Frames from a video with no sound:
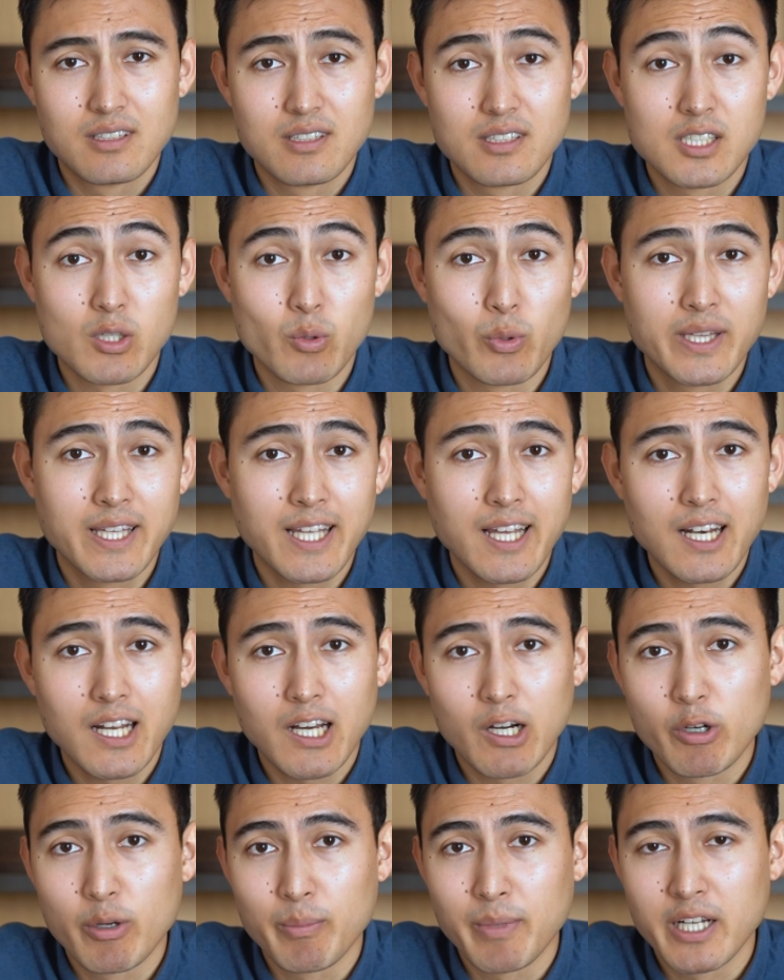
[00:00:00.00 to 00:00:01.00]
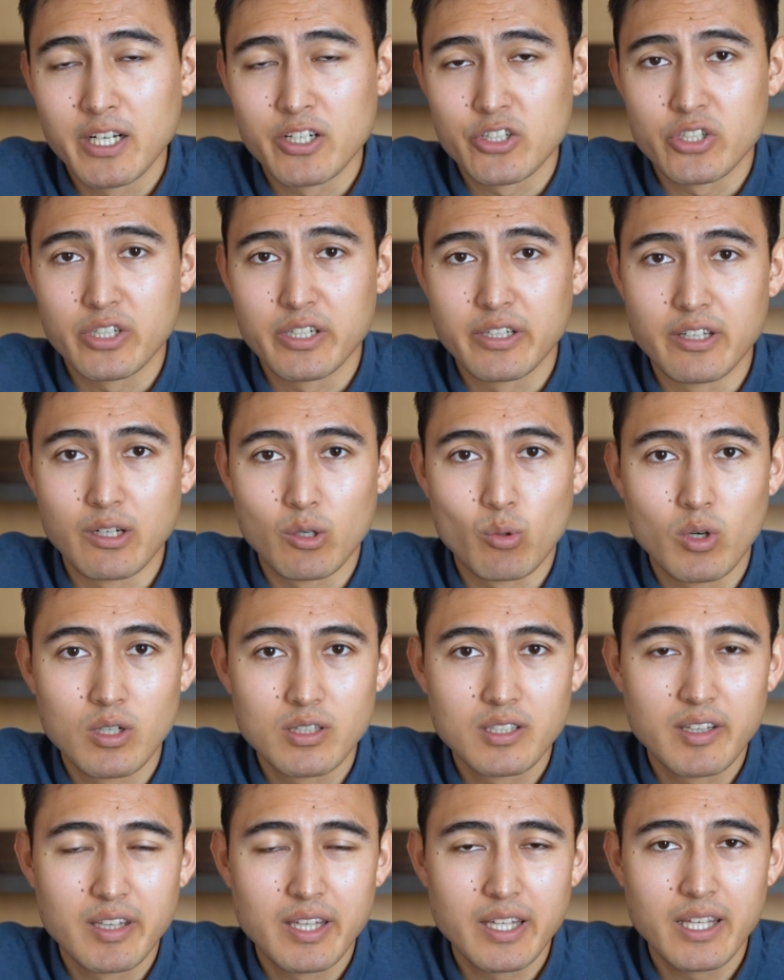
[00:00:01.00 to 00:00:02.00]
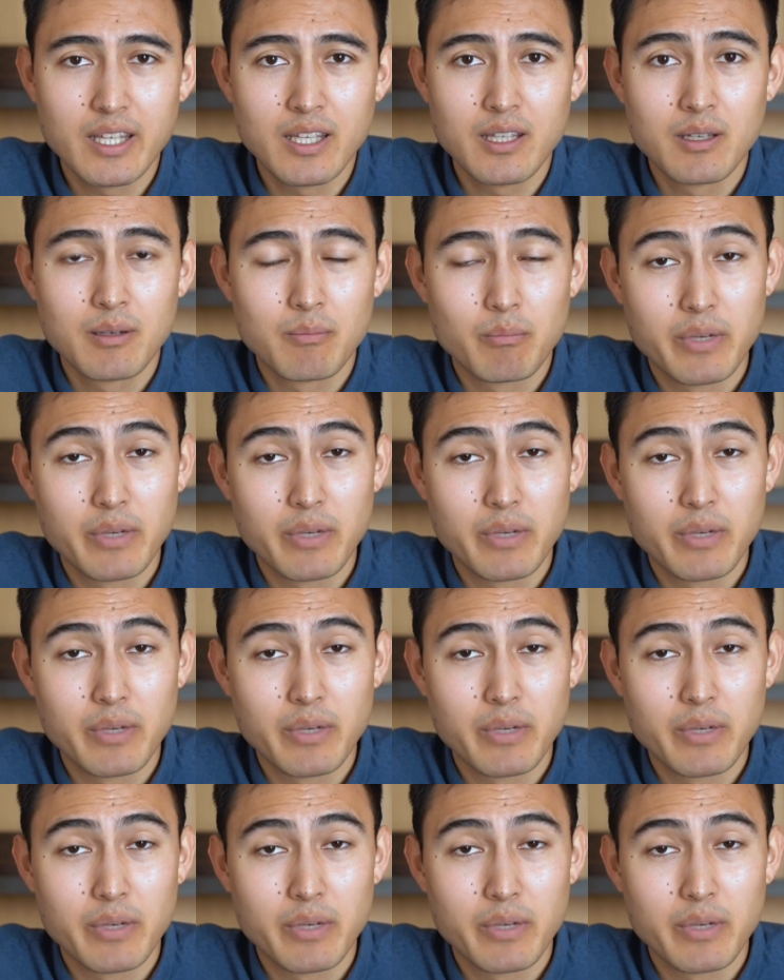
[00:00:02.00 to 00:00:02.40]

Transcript: So we tell our manager the quantity,